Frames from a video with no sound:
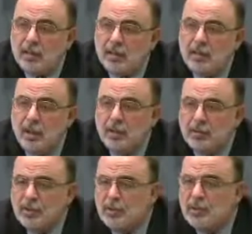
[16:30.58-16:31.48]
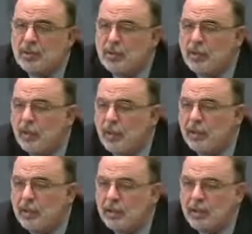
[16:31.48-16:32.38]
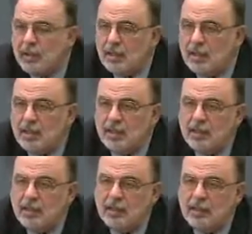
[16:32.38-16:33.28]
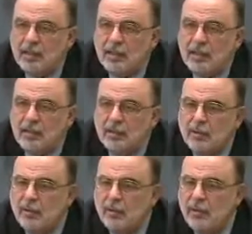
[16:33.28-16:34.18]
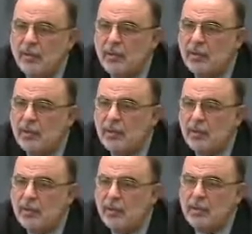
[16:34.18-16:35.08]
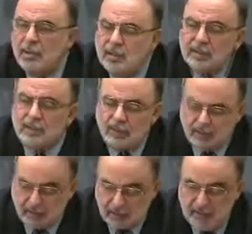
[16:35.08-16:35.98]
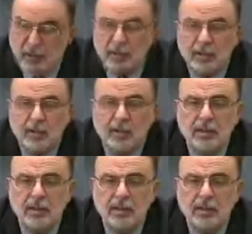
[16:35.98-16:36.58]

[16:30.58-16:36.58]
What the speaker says: shows, and you will see one or two in part in the second part of the Quixote,